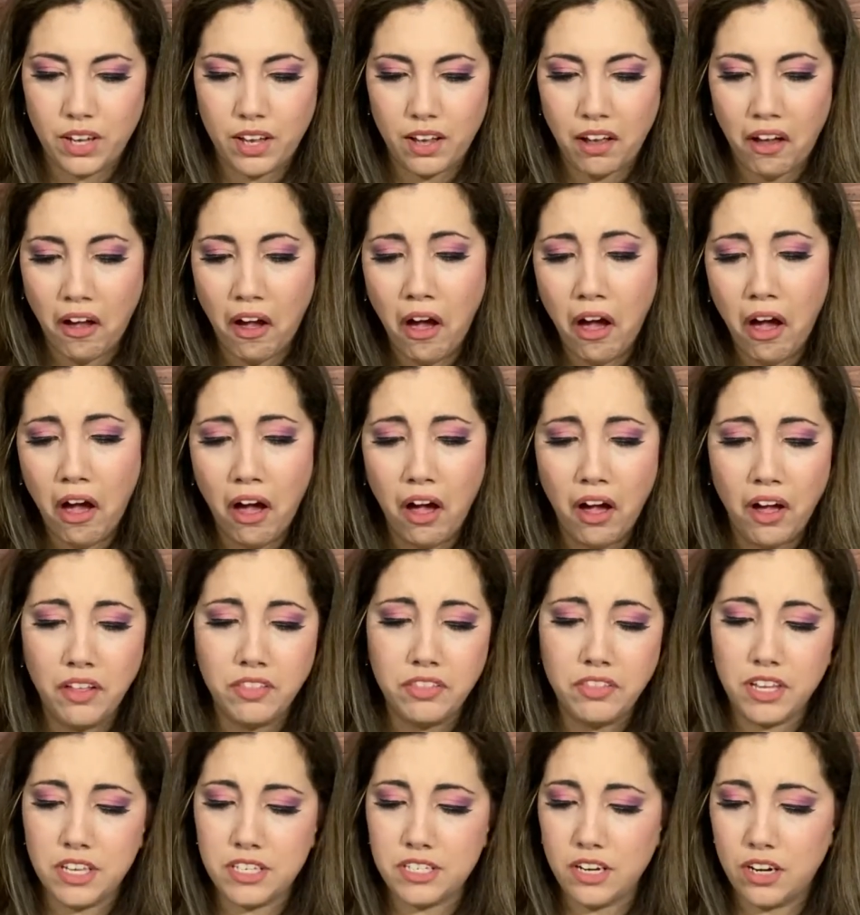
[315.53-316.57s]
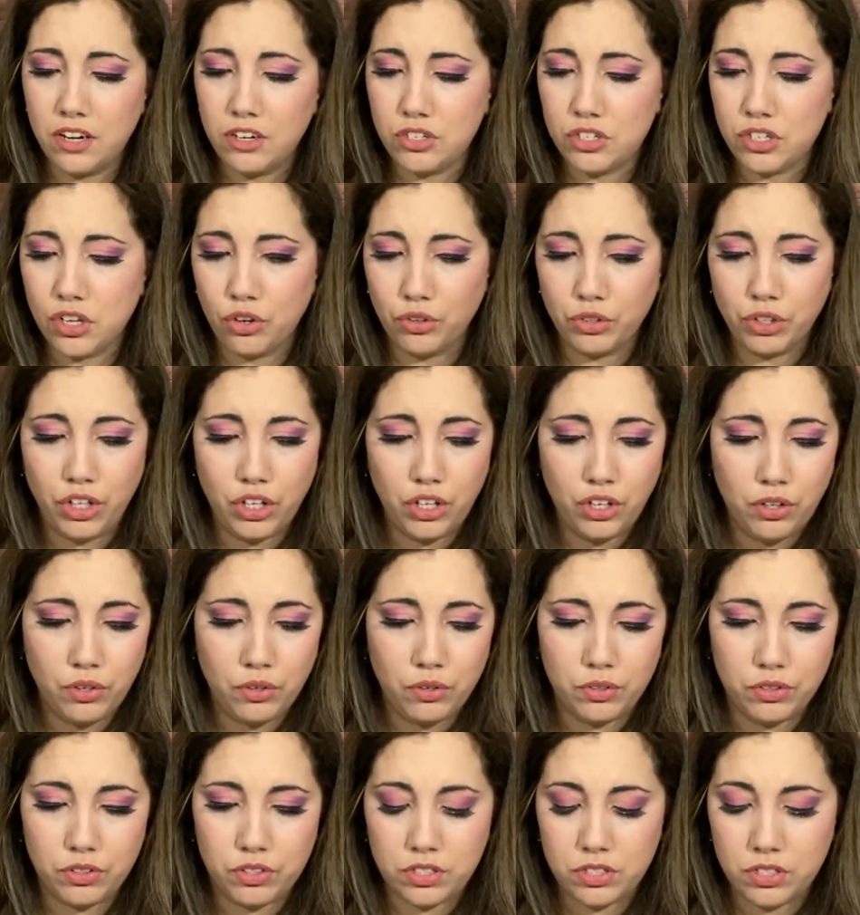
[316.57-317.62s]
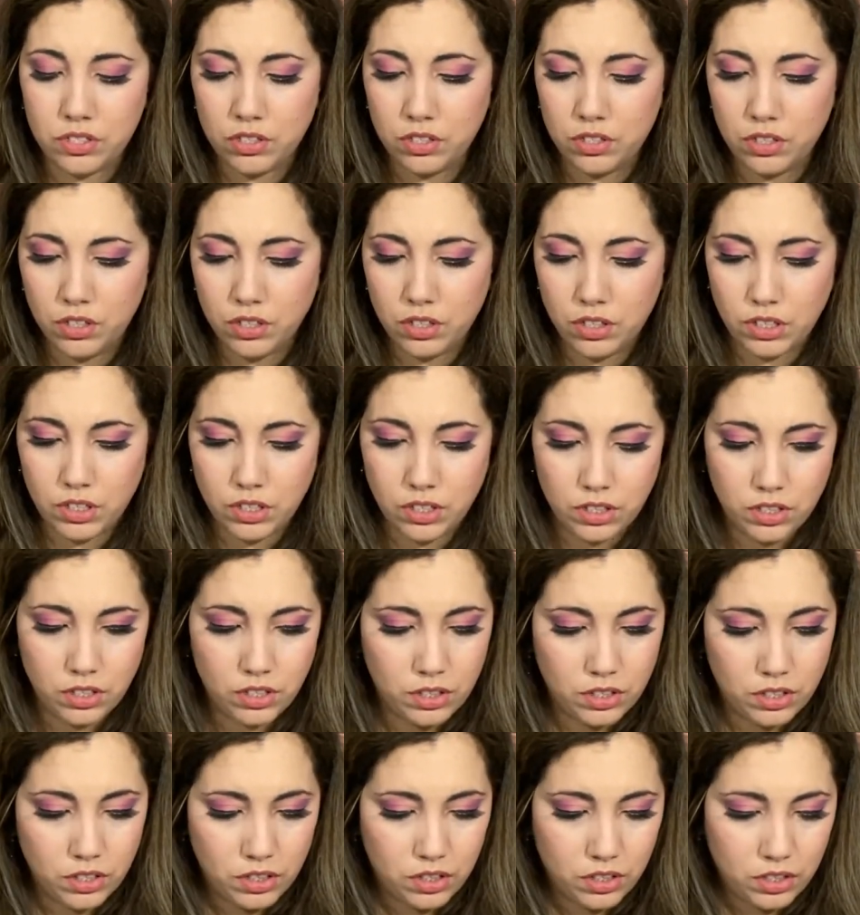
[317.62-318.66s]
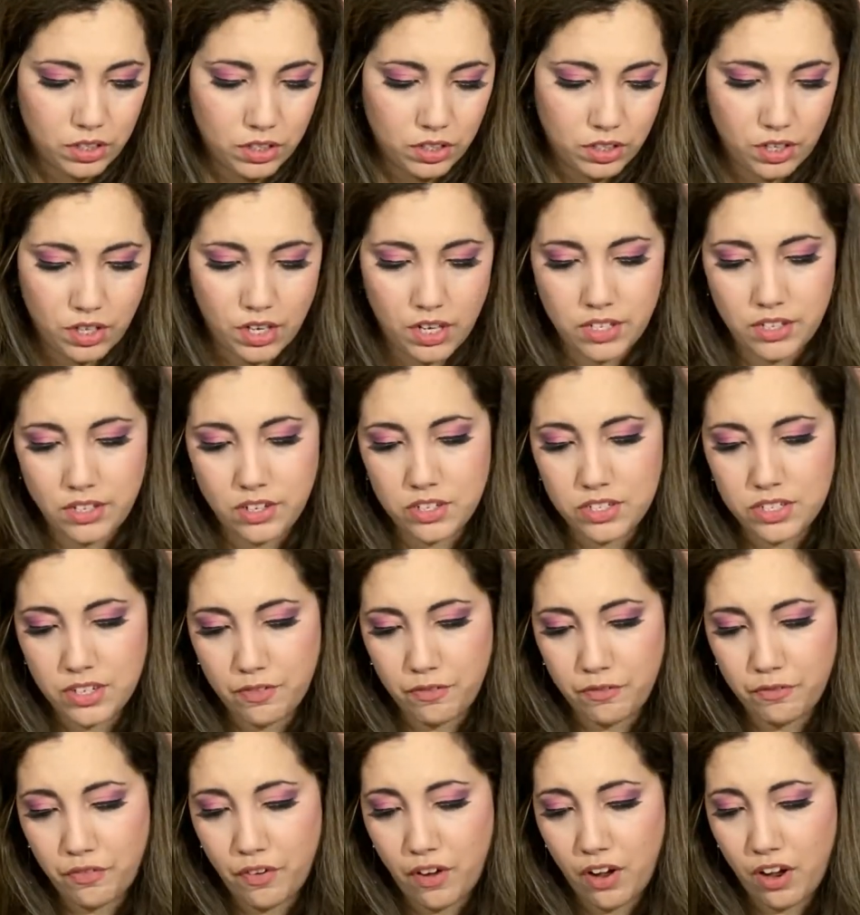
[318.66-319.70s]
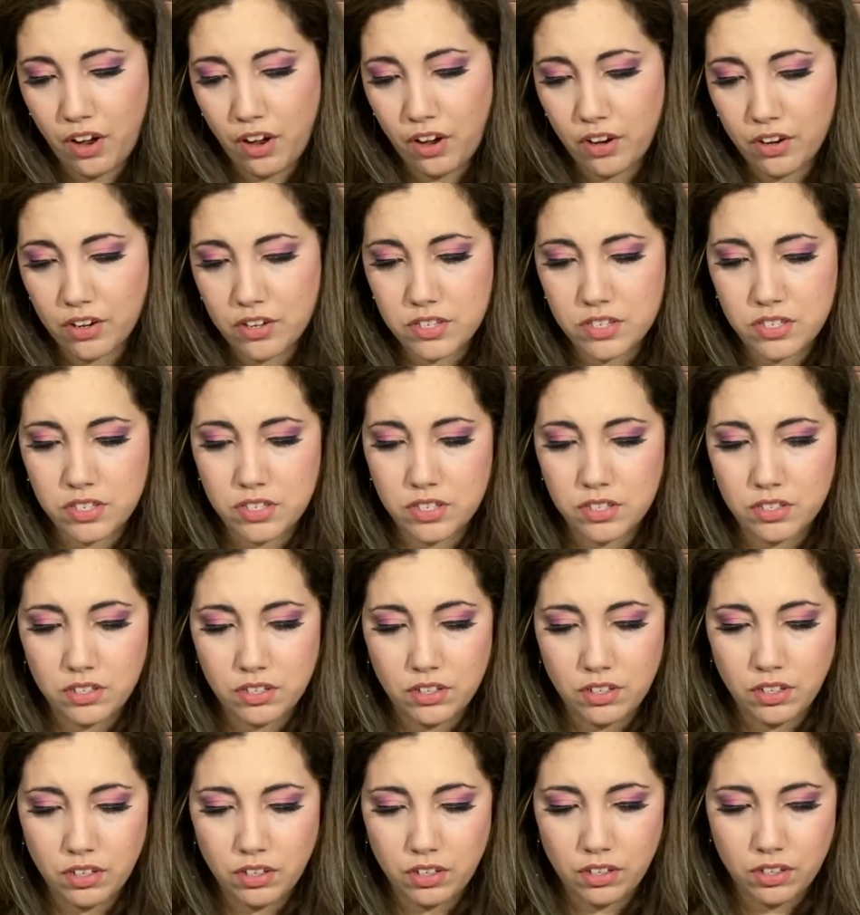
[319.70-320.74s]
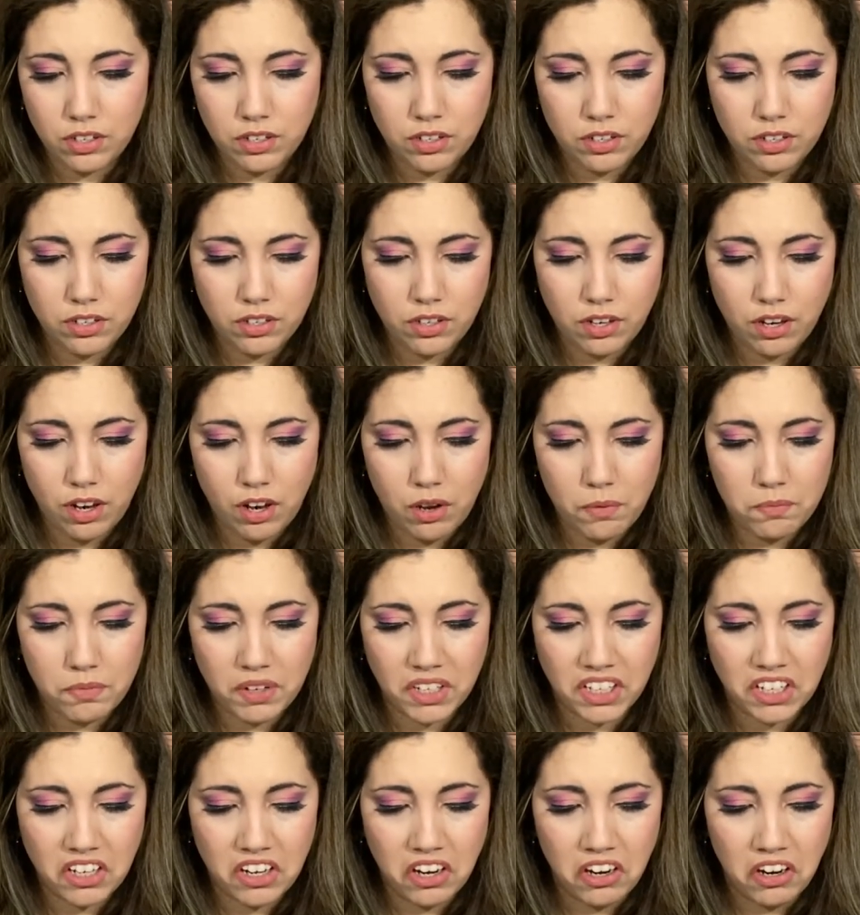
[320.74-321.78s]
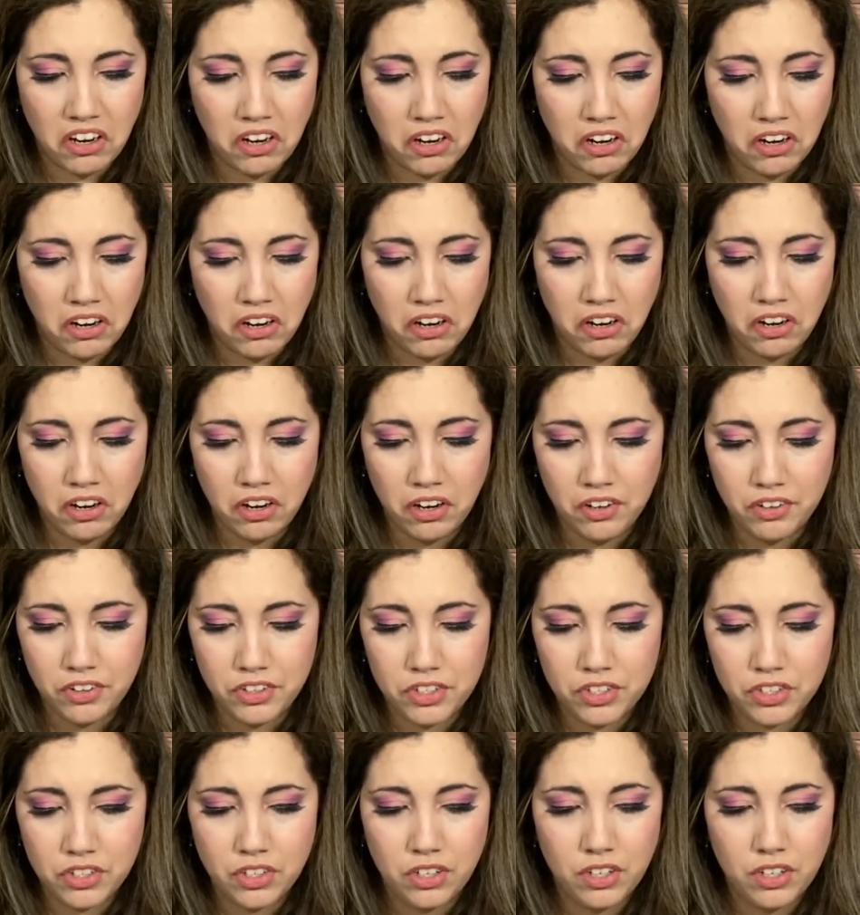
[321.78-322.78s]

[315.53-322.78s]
Oh, these are so cute. And there's a fox. Oh my gosh.